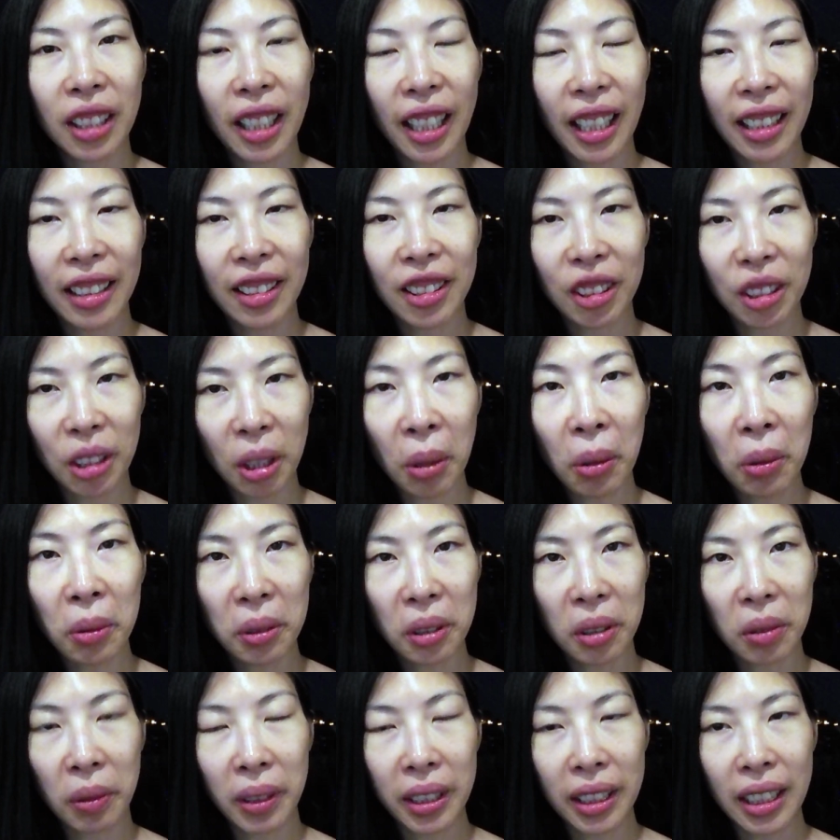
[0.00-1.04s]
add the
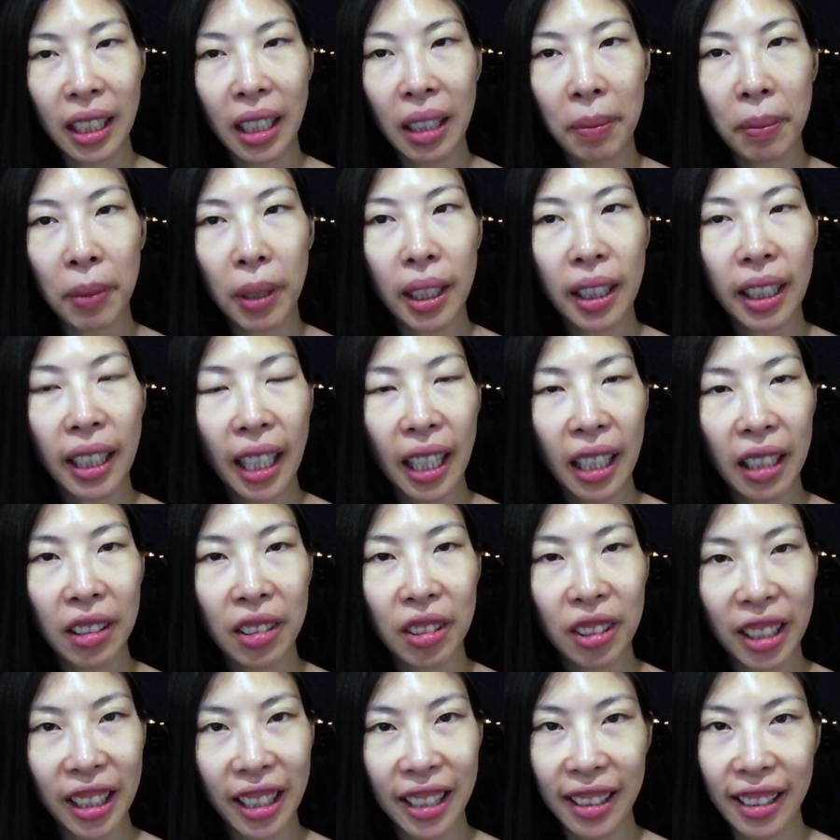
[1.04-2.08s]
tones when typing
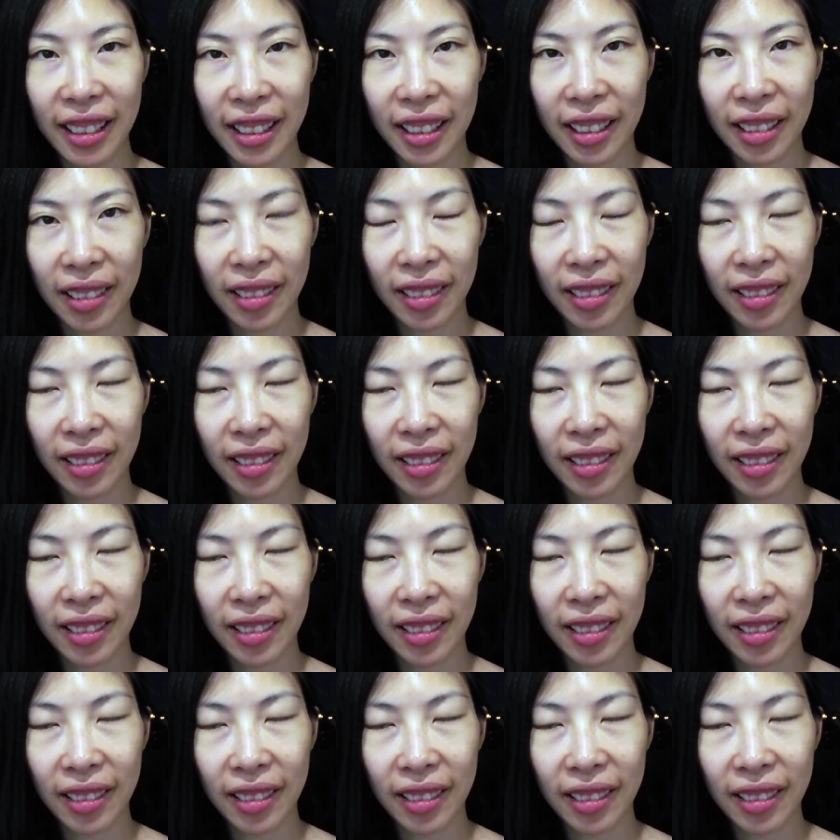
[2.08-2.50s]
Cantonese.